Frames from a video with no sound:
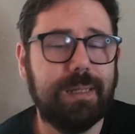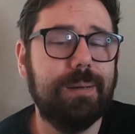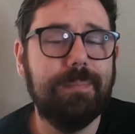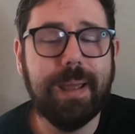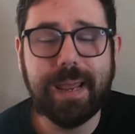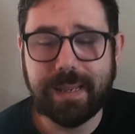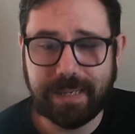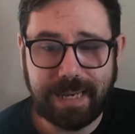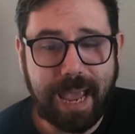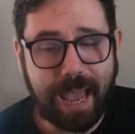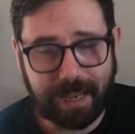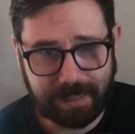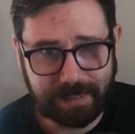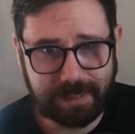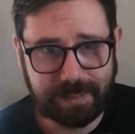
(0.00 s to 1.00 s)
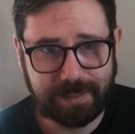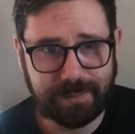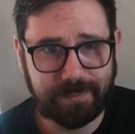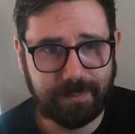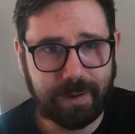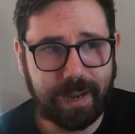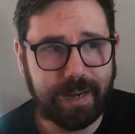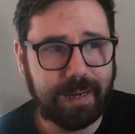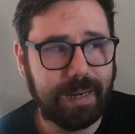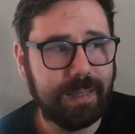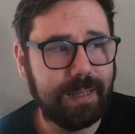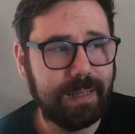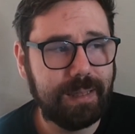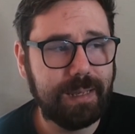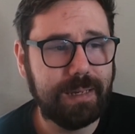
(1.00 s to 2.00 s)
make decks, right? And I
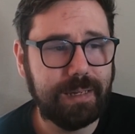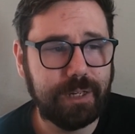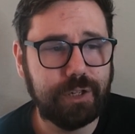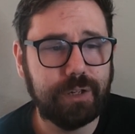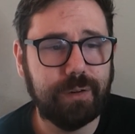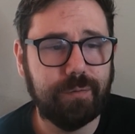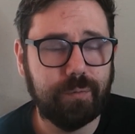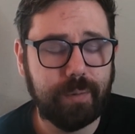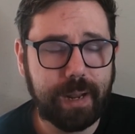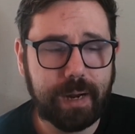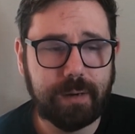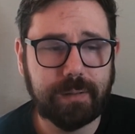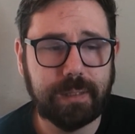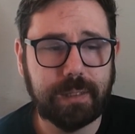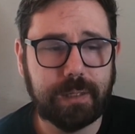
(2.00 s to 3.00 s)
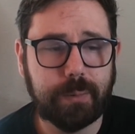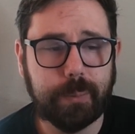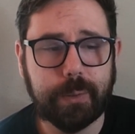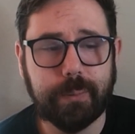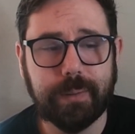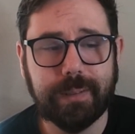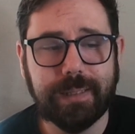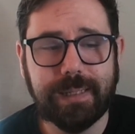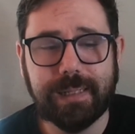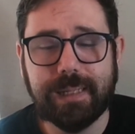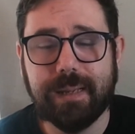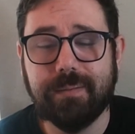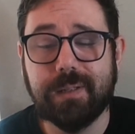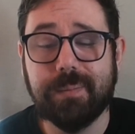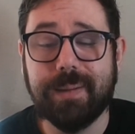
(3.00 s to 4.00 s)
think the addition of rares is going to at least
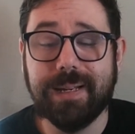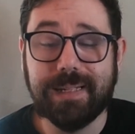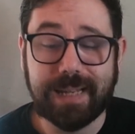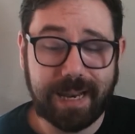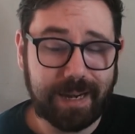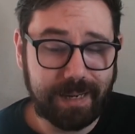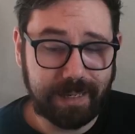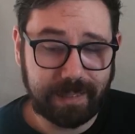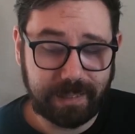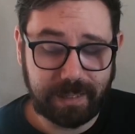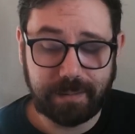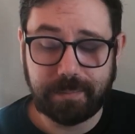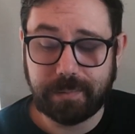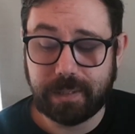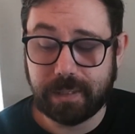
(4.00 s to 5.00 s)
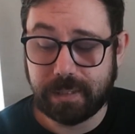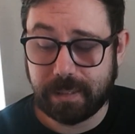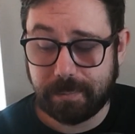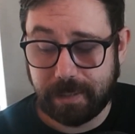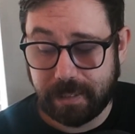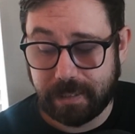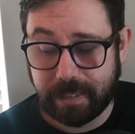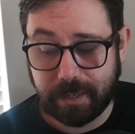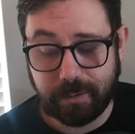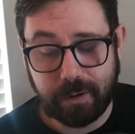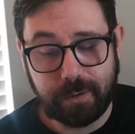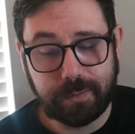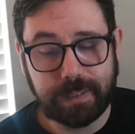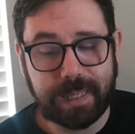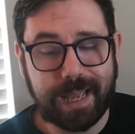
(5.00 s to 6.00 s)
give some identities to some of these
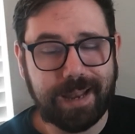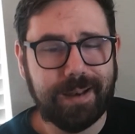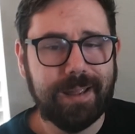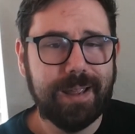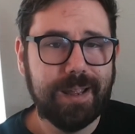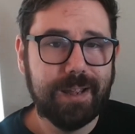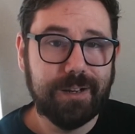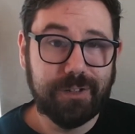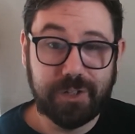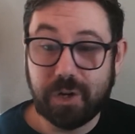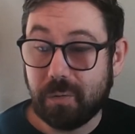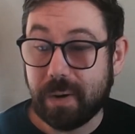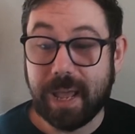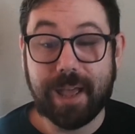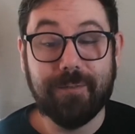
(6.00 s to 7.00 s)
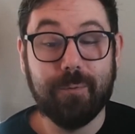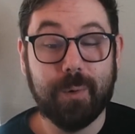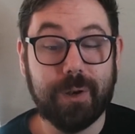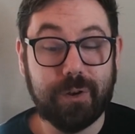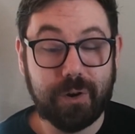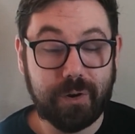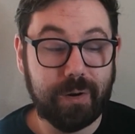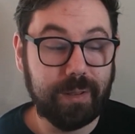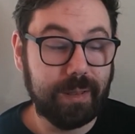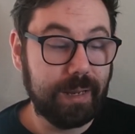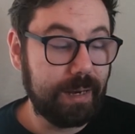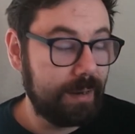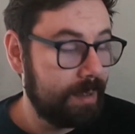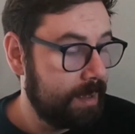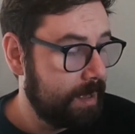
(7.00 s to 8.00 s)
heroes that don't have one
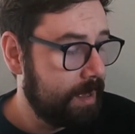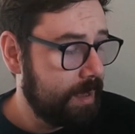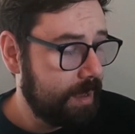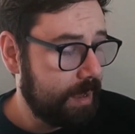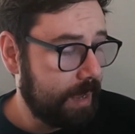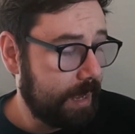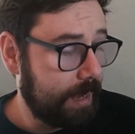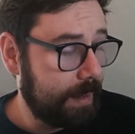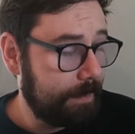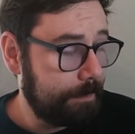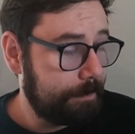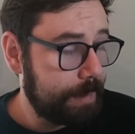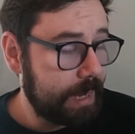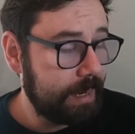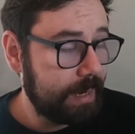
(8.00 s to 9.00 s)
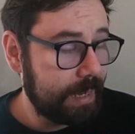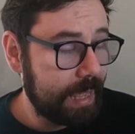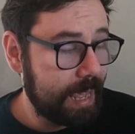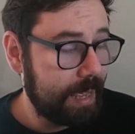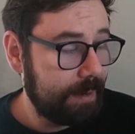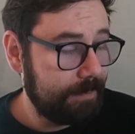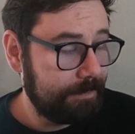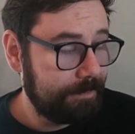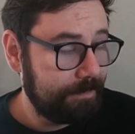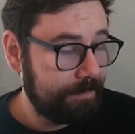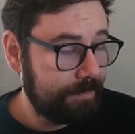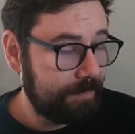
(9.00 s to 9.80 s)
currently. But again,